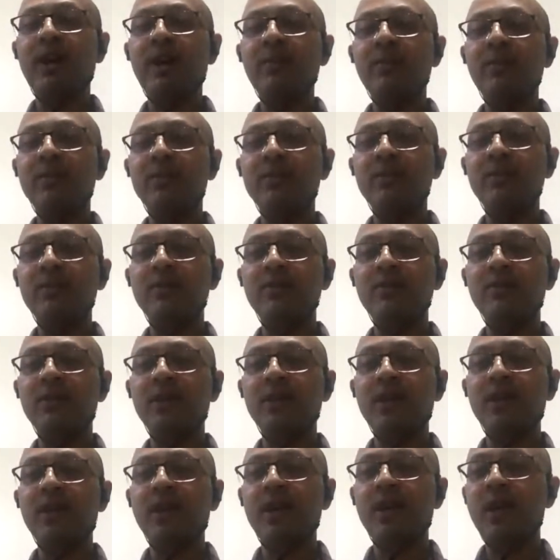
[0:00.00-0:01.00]
garbs
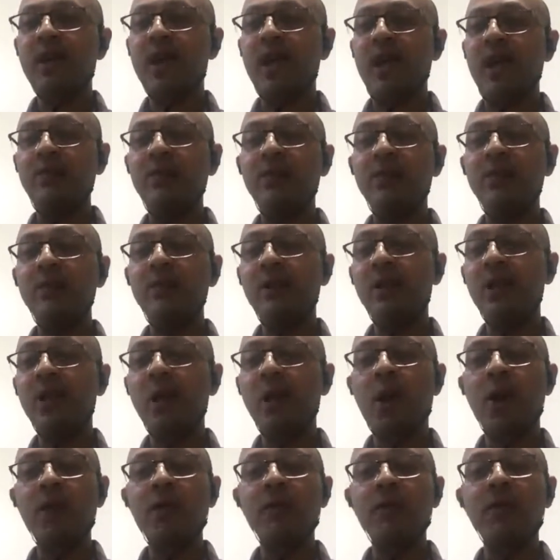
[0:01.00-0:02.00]
and we will
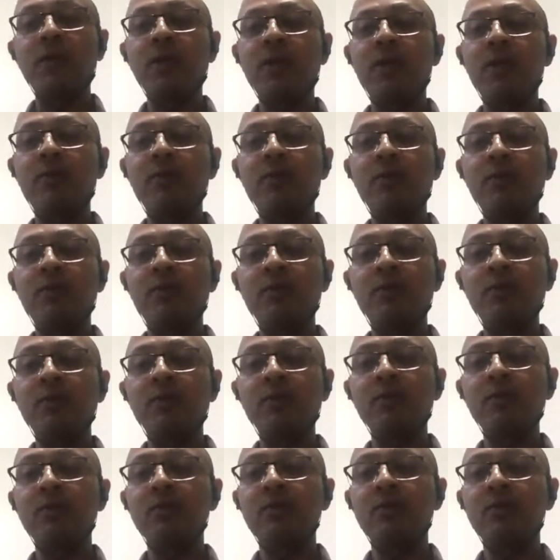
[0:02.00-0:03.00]
not be able to